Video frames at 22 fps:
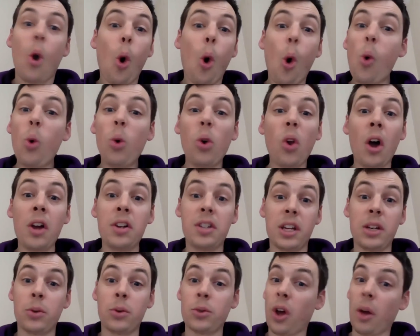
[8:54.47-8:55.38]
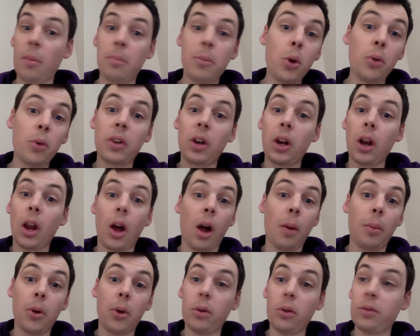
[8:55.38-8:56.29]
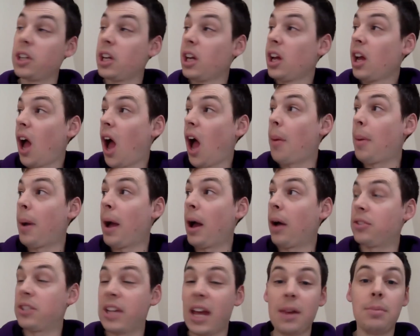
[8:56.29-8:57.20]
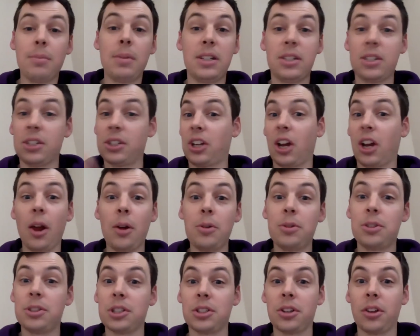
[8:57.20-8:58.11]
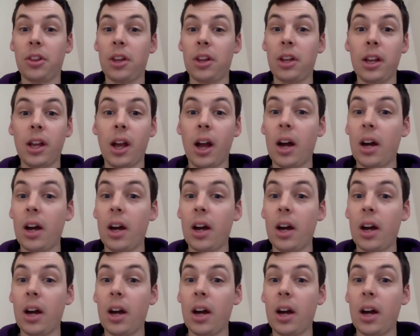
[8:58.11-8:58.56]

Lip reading: All I did was I moved about 10 meters closer to the